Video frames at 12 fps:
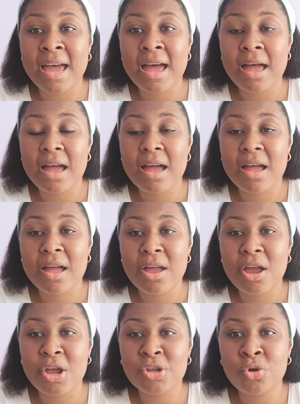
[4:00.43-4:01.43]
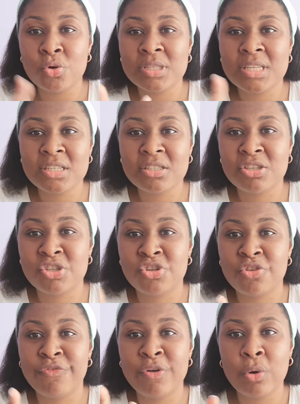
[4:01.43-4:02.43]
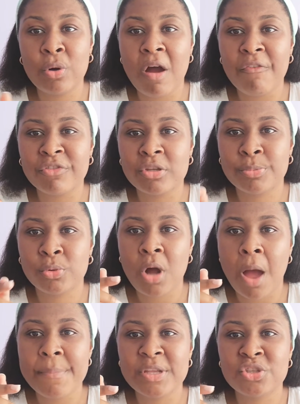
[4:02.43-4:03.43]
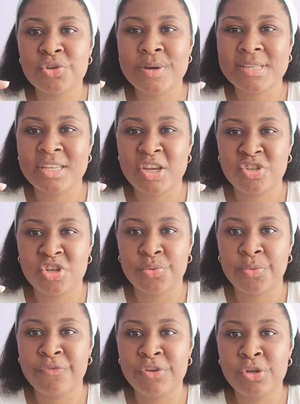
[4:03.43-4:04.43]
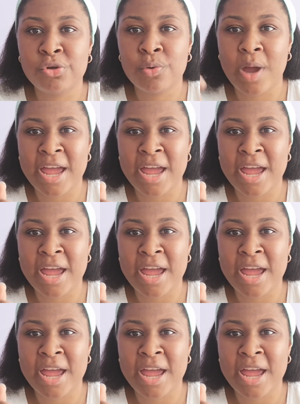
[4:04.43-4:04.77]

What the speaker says: that your sister should feel comfortable coming to a session with you